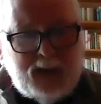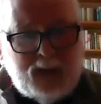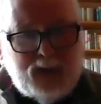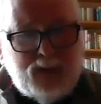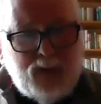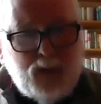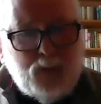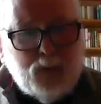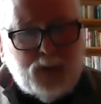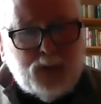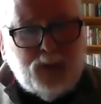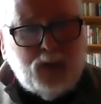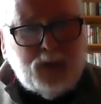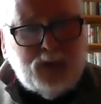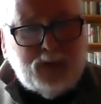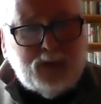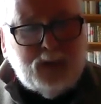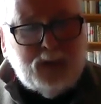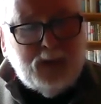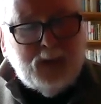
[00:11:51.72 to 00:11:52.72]
we can do
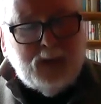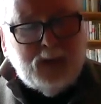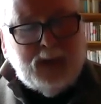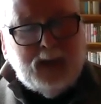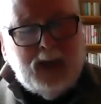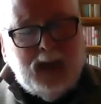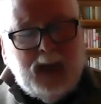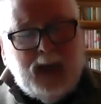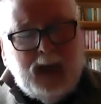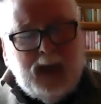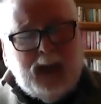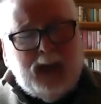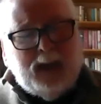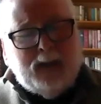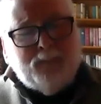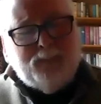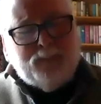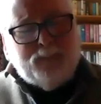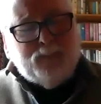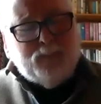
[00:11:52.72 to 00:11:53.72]
without
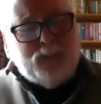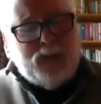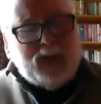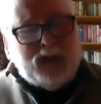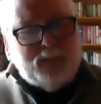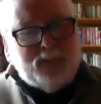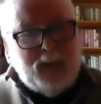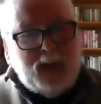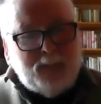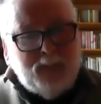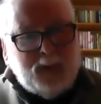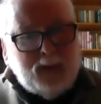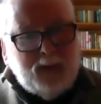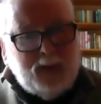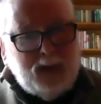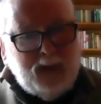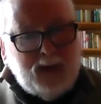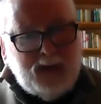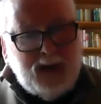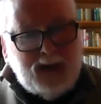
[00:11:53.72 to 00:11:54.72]
these
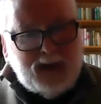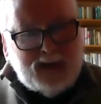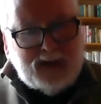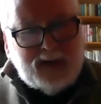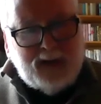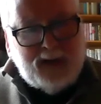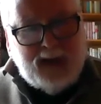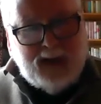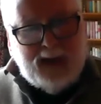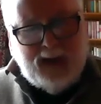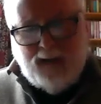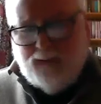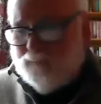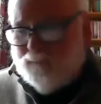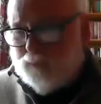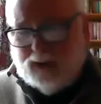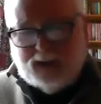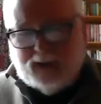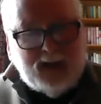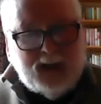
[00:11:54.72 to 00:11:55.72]
people as
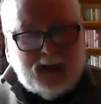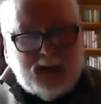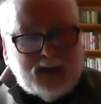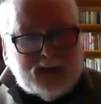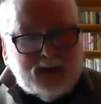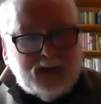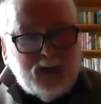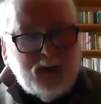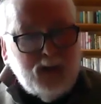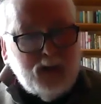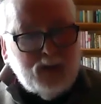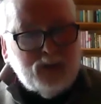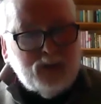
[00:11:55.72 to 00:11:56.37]
ridiculous.